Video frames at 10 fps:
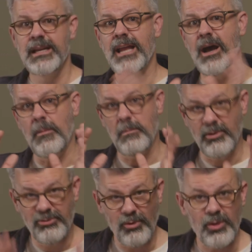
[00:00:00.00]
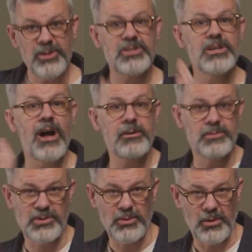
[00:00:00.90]
Now, before the Sodom
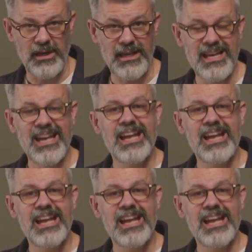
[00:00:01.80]
story,